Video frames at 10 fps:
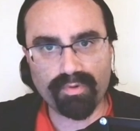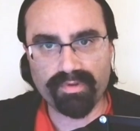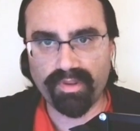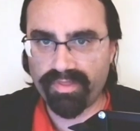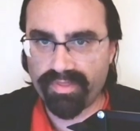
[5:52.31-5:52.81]
or
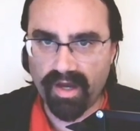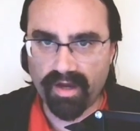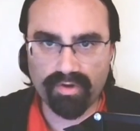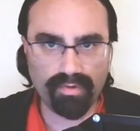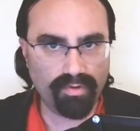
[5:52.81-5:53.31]
the
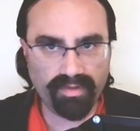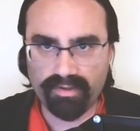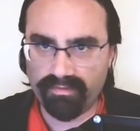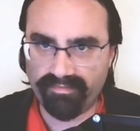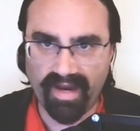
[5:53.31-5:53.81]
thug who only
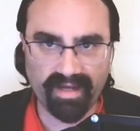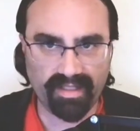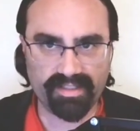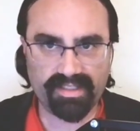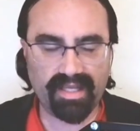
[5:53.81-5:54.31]
knew
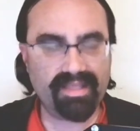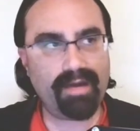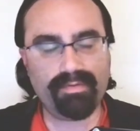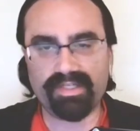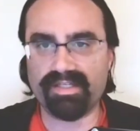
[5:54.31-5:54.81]
violence, and
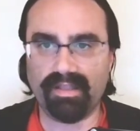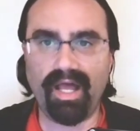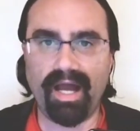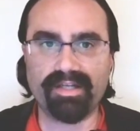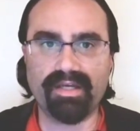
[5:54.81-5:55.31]
that was his
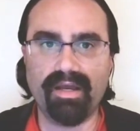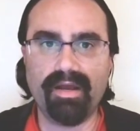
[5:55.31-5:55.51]
lot.